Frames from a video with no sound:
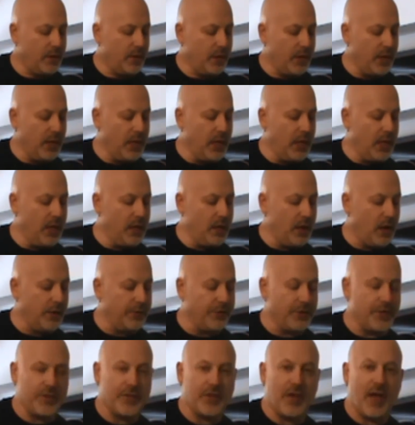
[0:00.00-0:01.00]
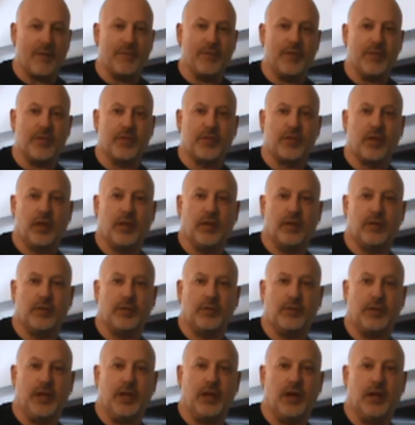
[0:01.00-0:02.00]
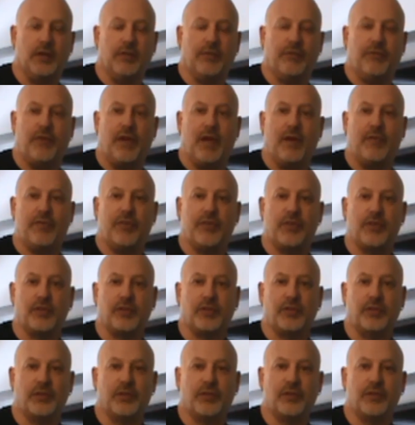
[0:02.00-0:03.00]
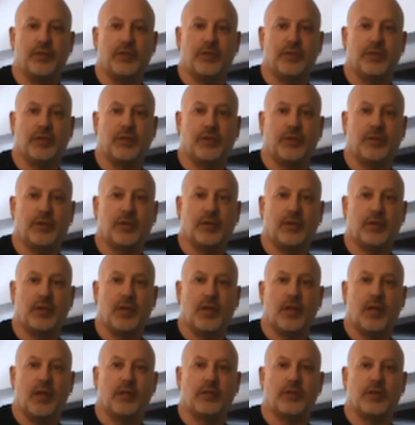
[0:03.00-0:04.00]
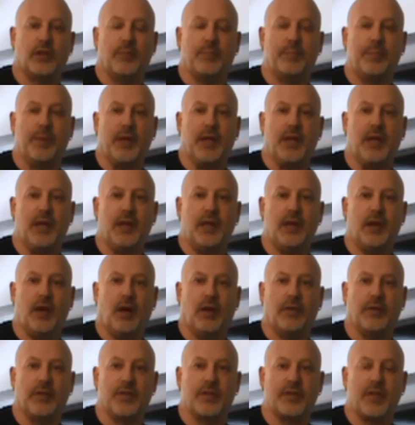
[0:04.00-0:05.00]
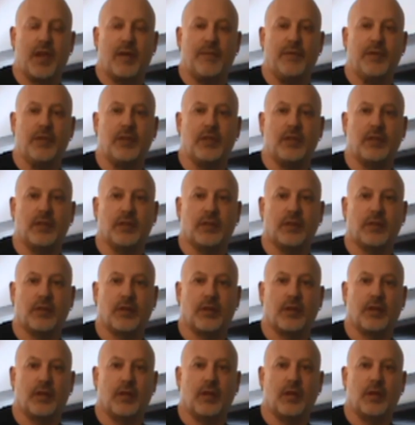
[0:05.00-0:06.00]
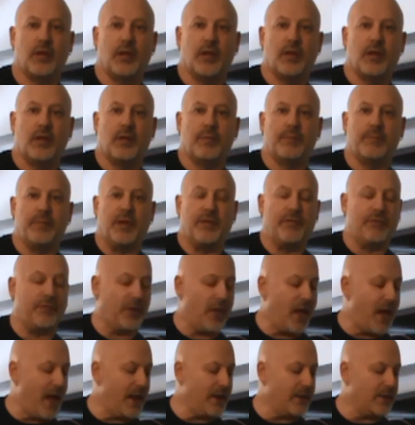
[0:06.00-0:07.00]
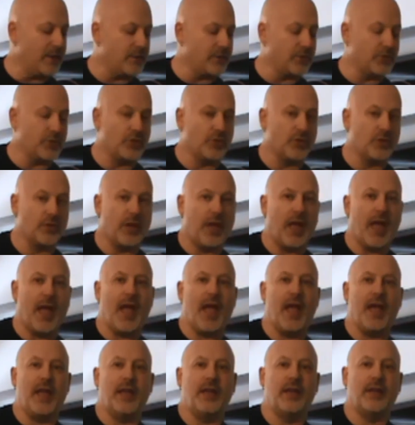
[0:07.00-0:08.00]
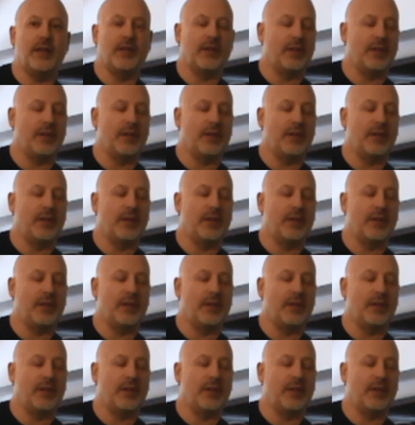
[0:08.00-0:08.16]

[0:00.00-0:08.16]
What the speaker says: E on the 7th to D on the 5th. To B on the 7th, B flat, A,